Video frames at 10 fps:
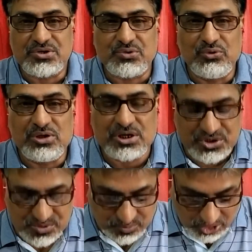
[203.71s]

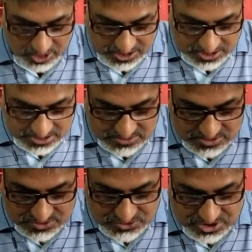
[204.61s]
soldier's body
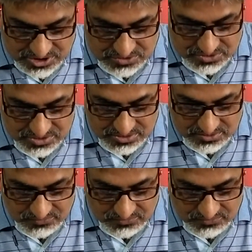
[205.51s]
is stressed,